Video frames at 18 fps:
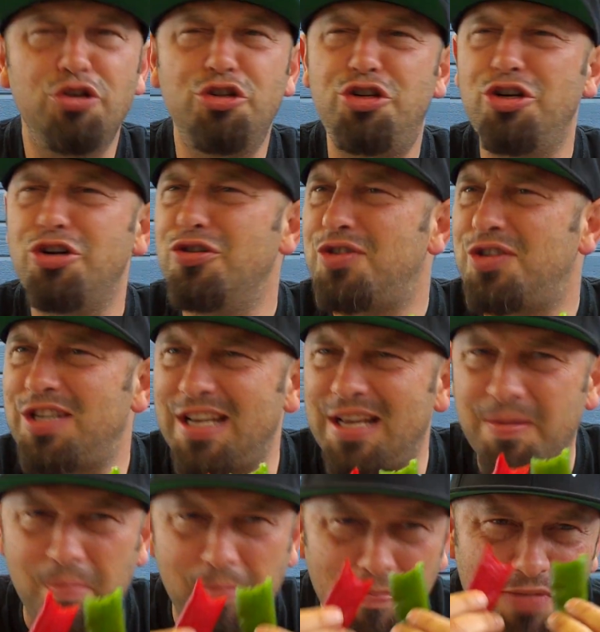
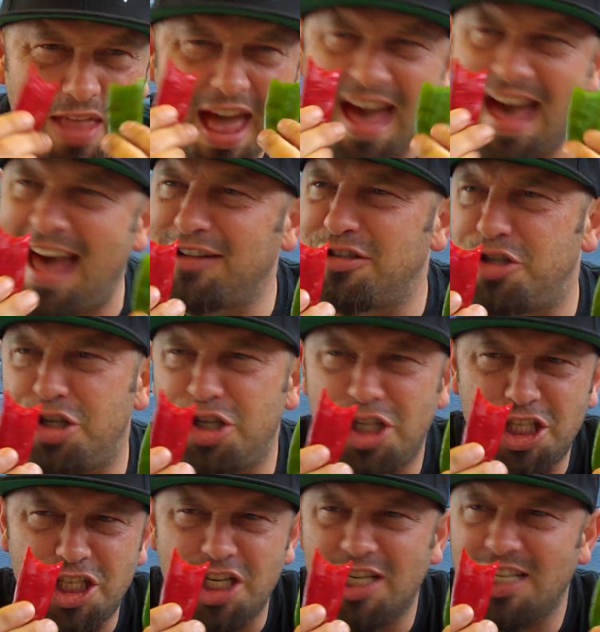juicy, Hatch
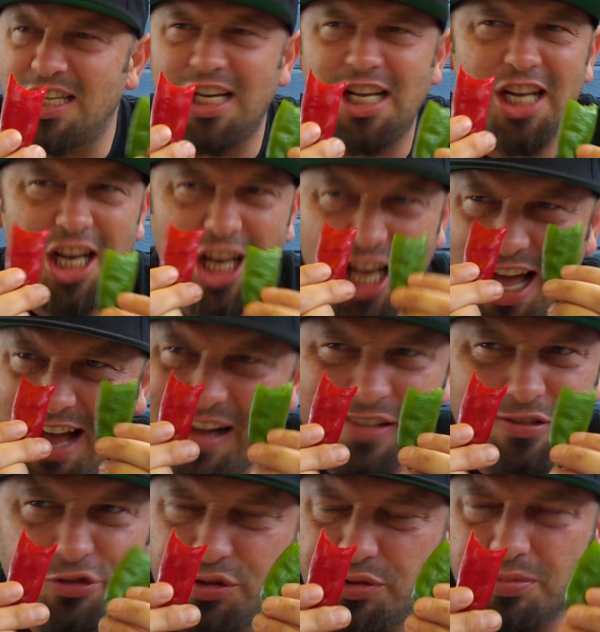chili
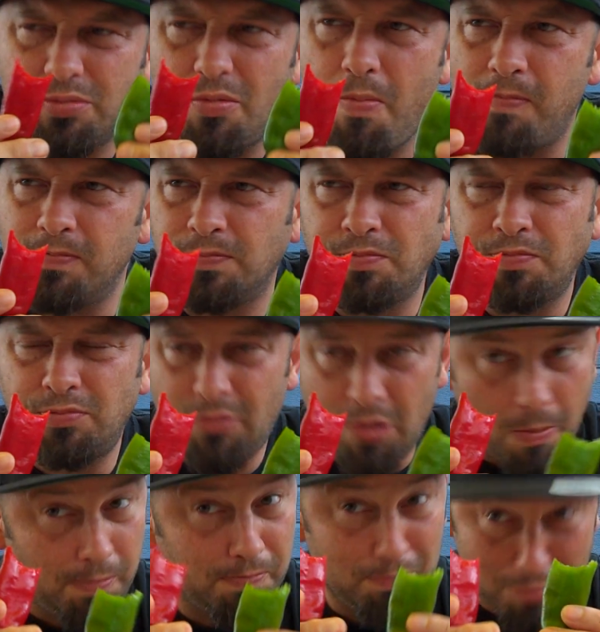love,
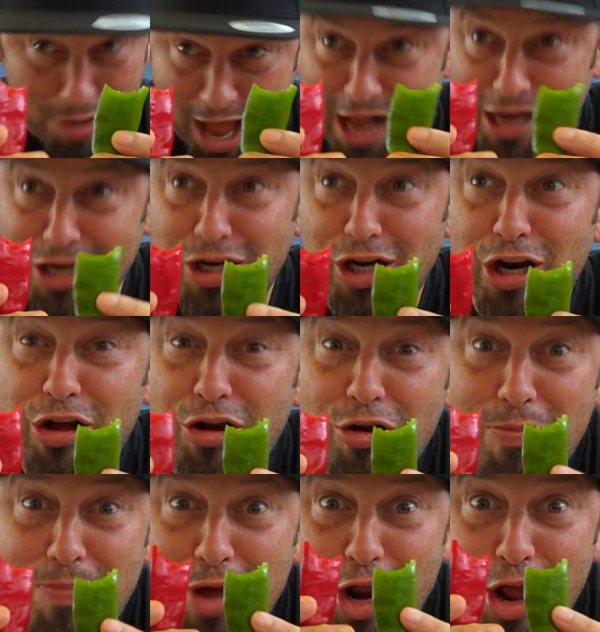packing a
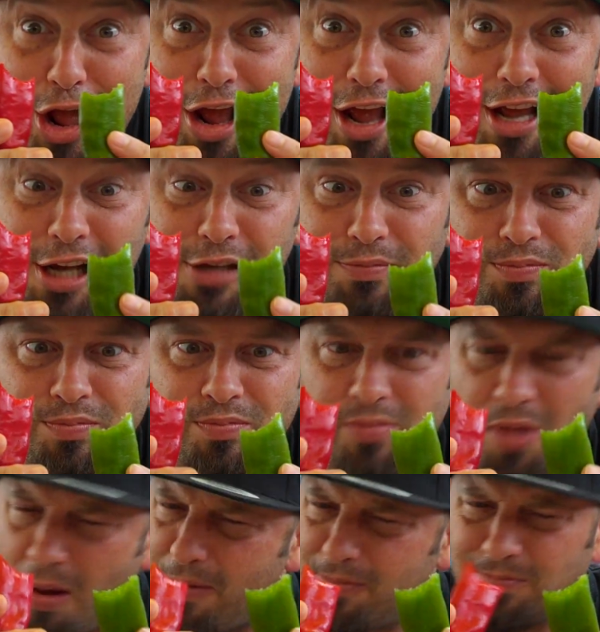little bit of heat.
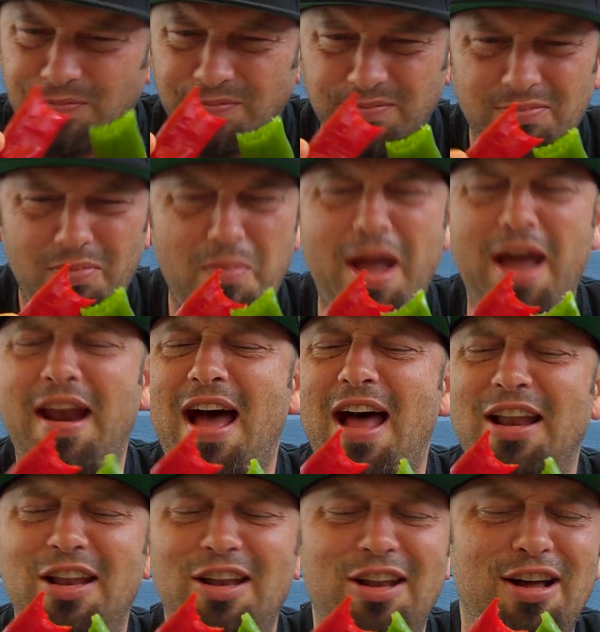Man, I
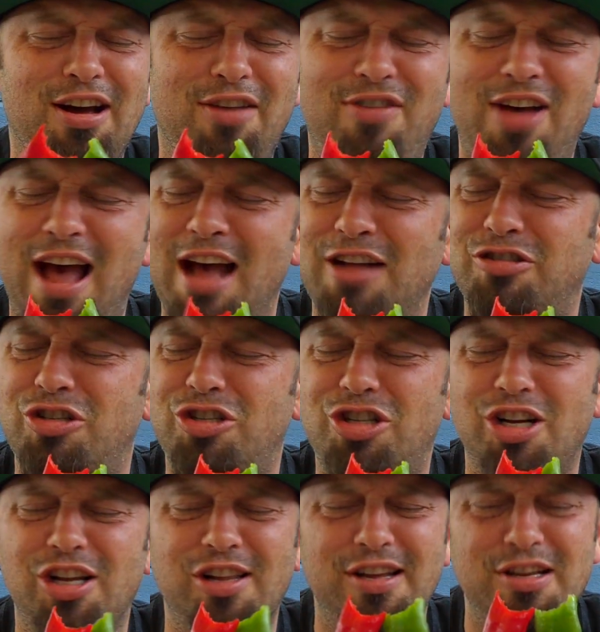love Hatch
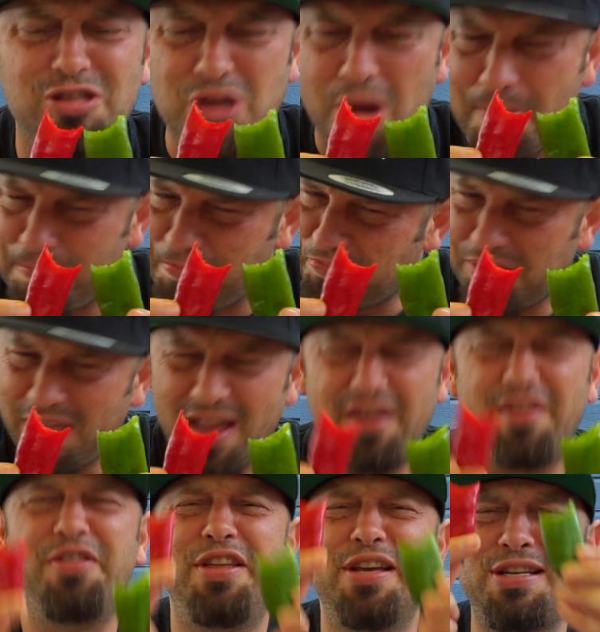chilies.
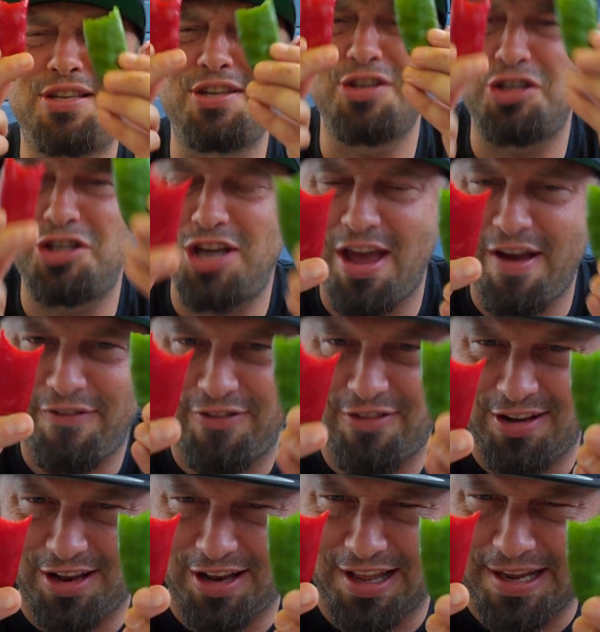This is
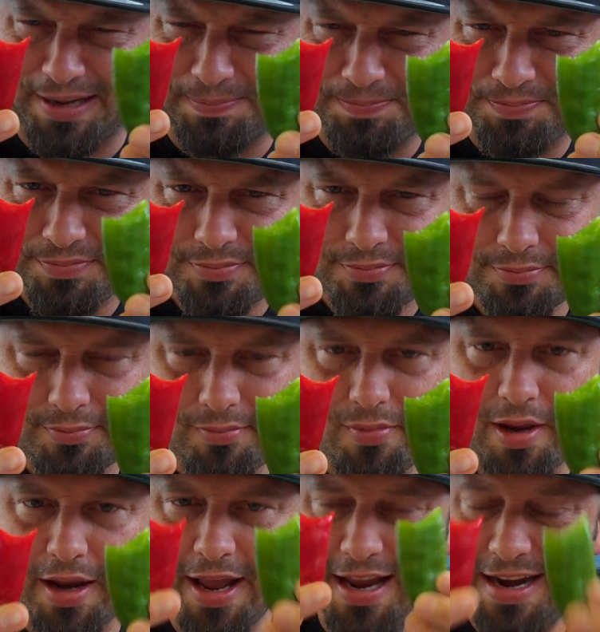definitely
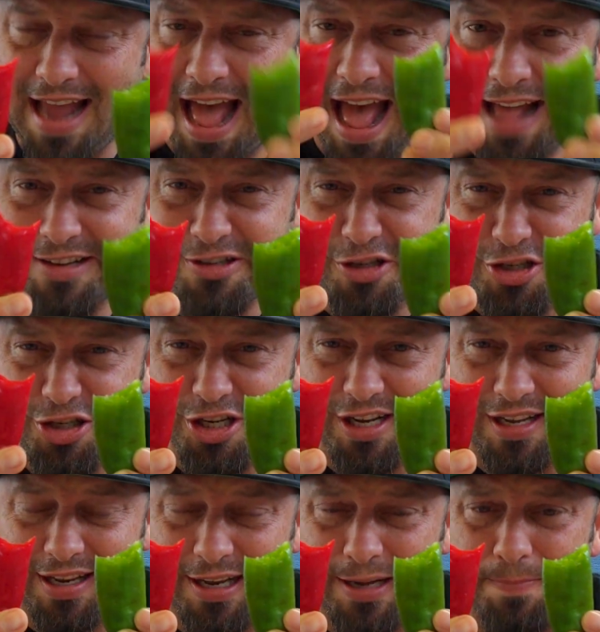an Hatch
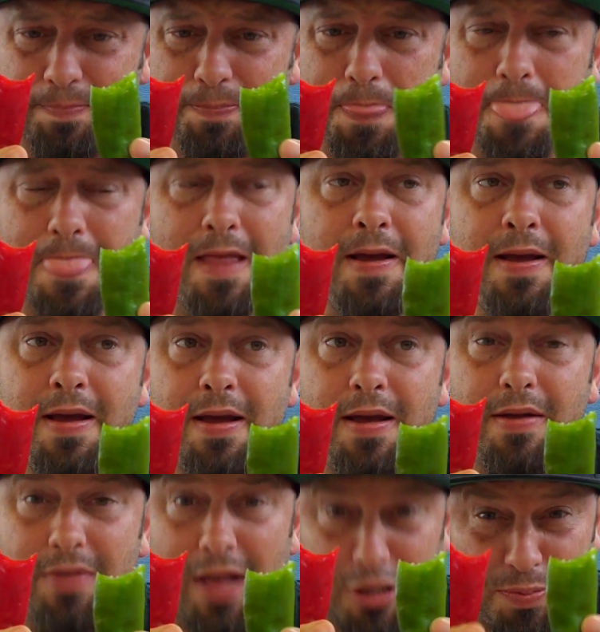chili
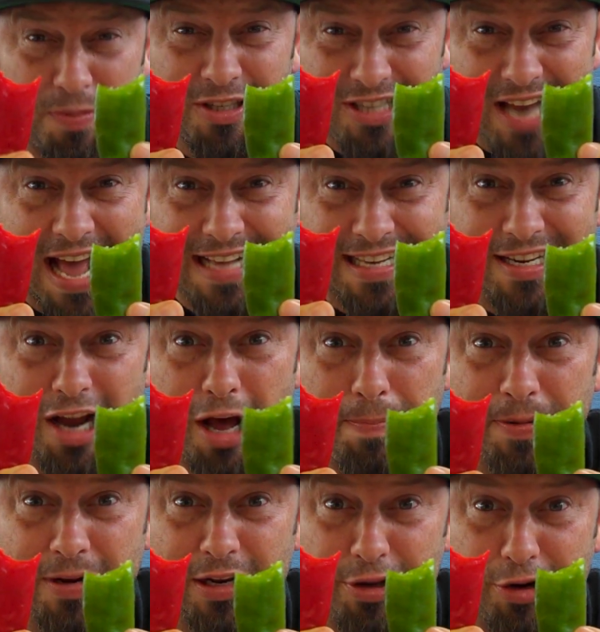that's been taken
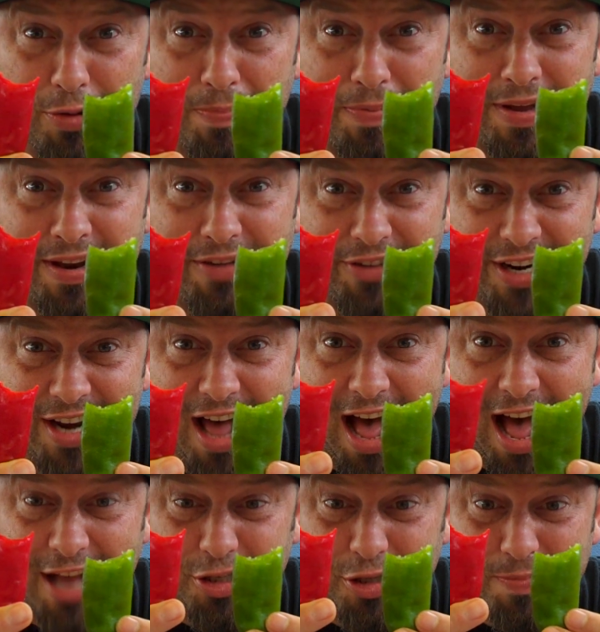up a little bit of a
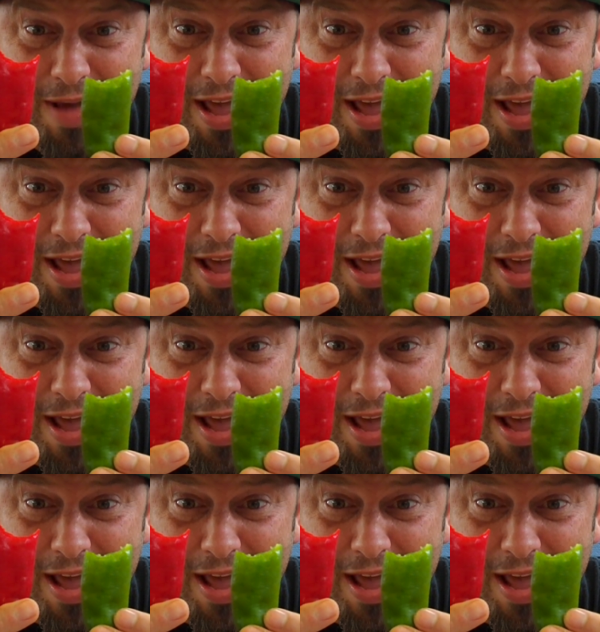notch,